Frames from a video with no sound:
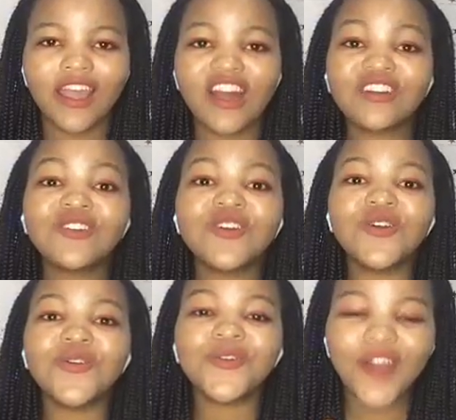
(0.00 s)

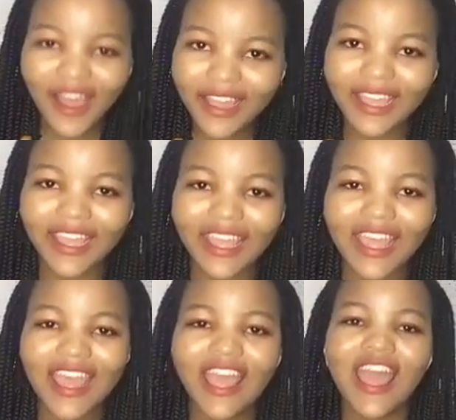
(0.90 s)
crying
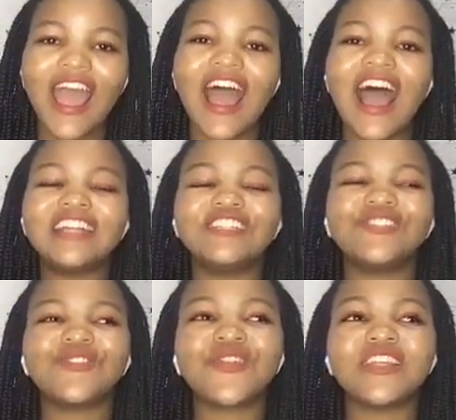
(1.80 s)

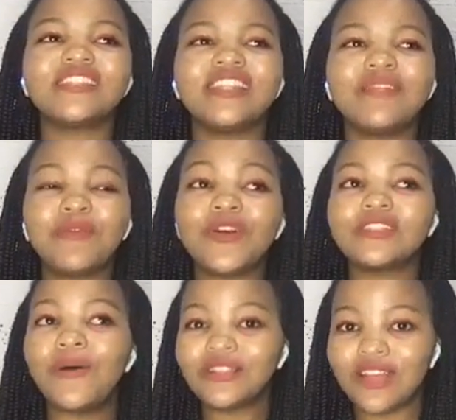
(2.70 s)
until this late because
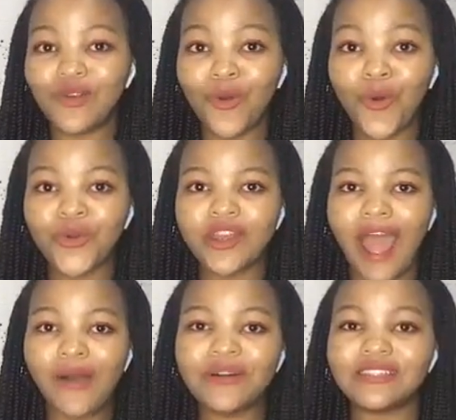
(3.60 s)
I was alone.
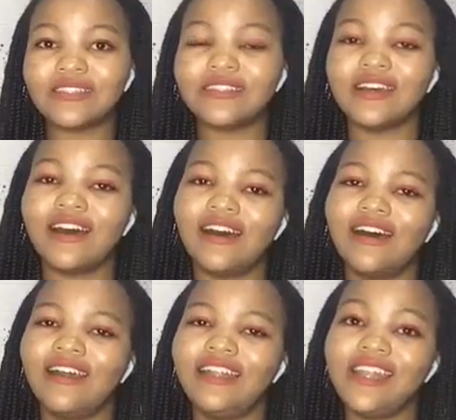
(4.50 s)
I was
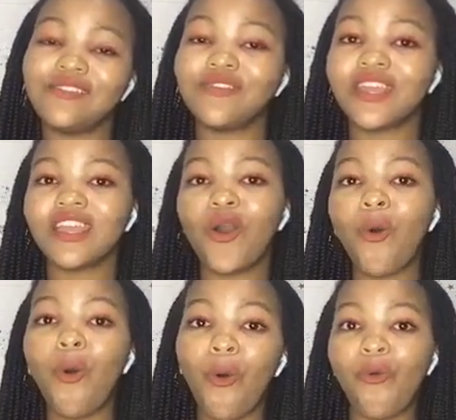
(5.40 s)
leaving
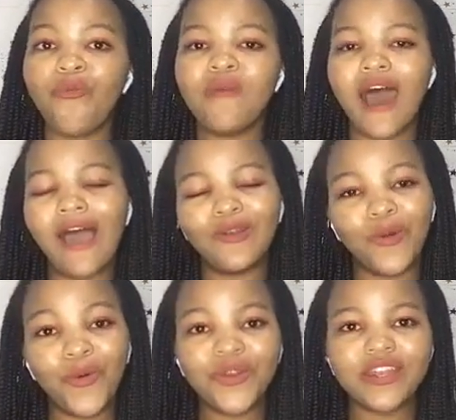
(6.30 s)
home
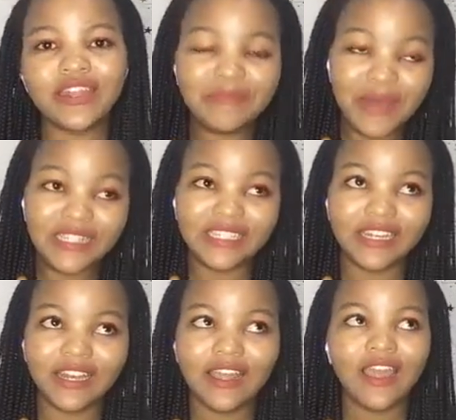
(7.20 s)
alone.
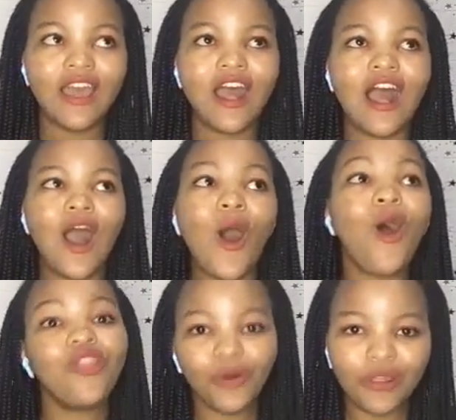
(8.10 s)
Imagine,
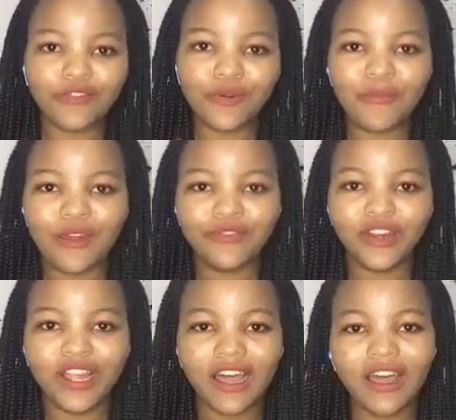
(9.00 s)
all the way from
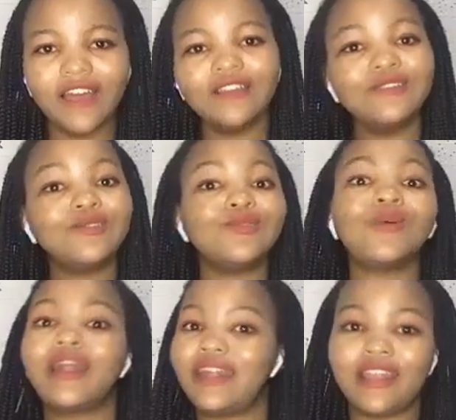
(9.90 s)
Africa to
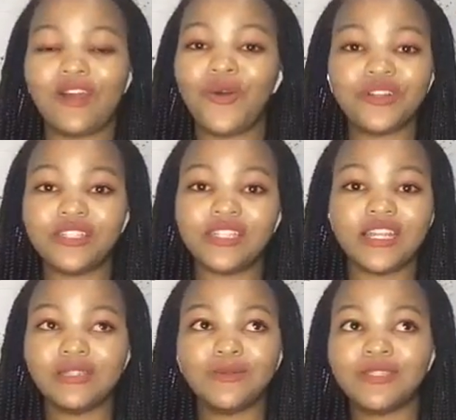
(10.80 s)
another
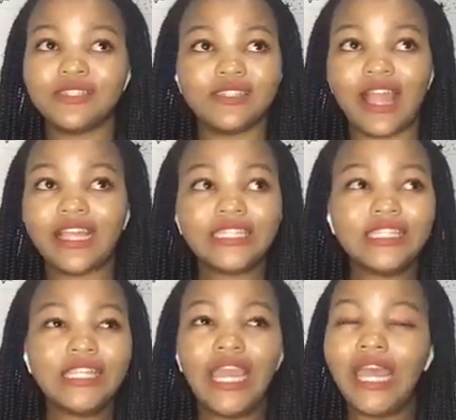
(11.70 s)
continent, which is like
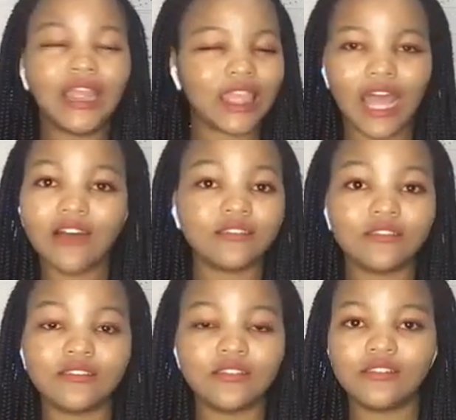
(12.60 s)
10,000
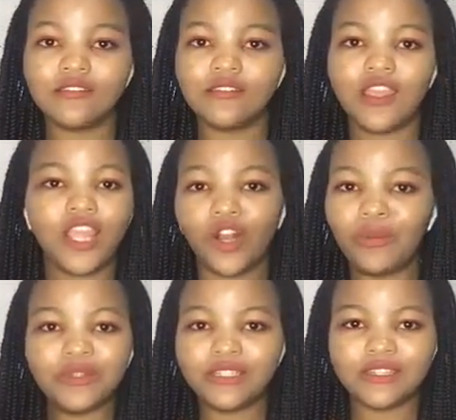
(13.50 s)

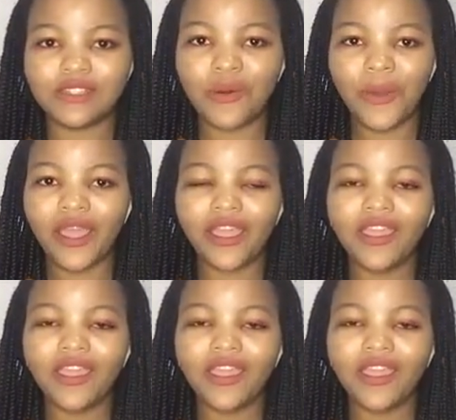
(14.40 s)
kilometers away.